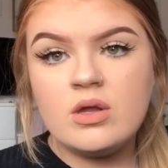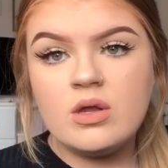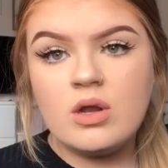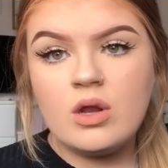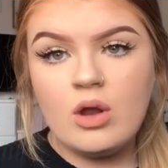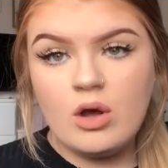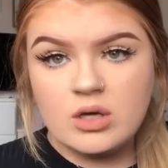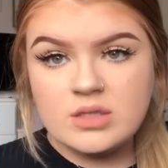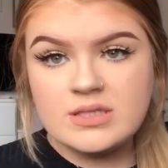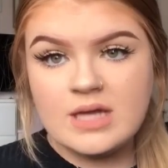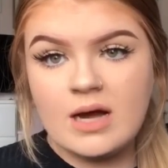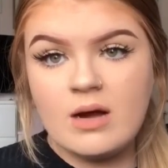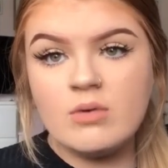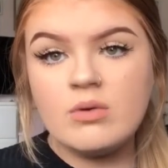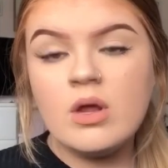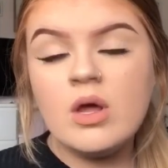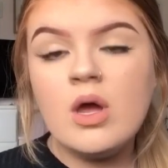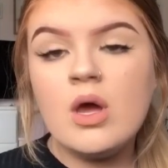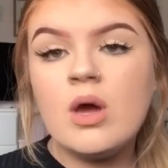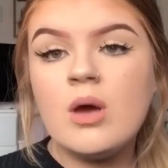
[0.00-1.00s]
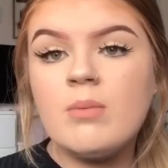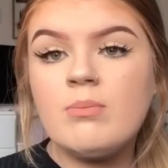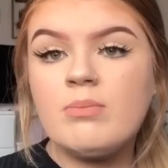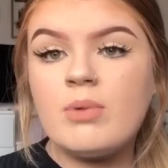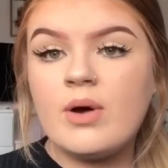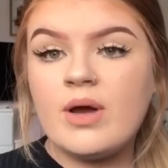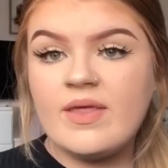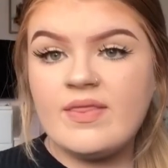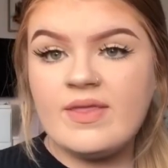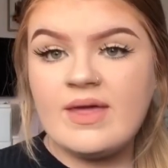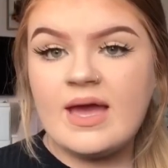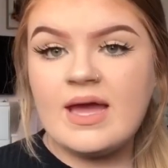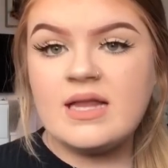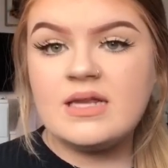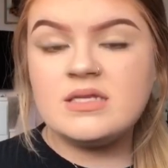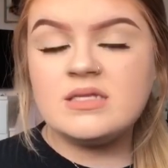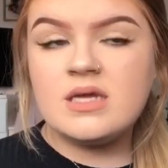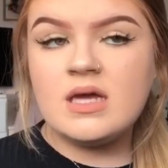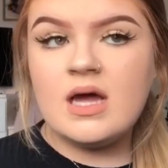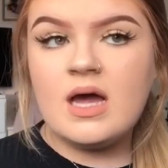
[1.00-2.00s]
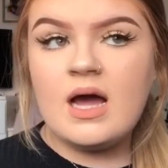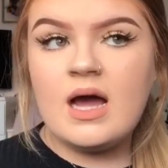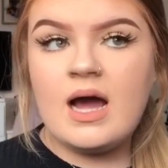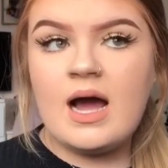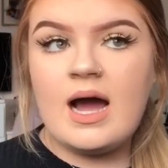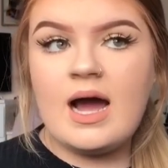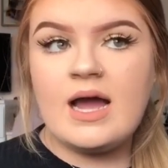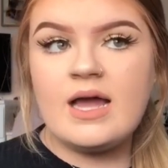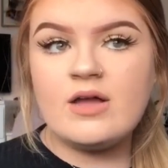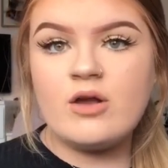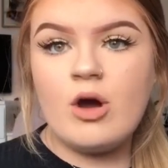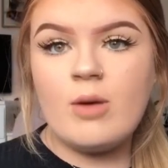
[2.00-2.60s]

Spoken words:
lockdown, but in the end I